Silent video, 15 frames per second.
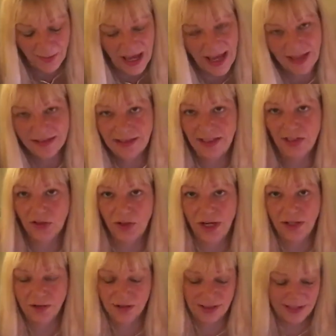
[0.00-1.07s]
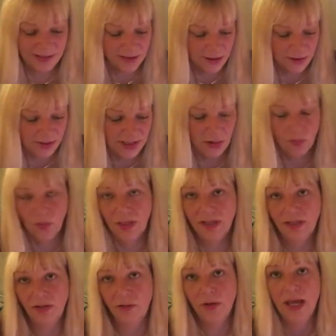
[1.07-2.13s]
past, these are energies that are still
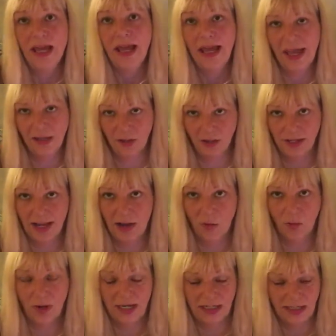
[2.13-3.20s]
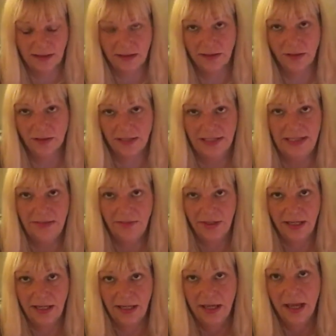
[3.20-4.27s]
with you and are now waning. They're
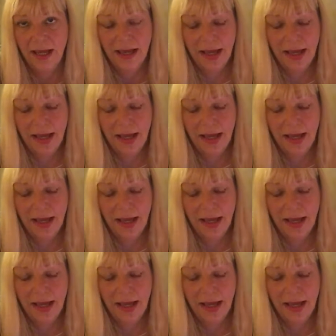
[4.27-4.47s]
leaving.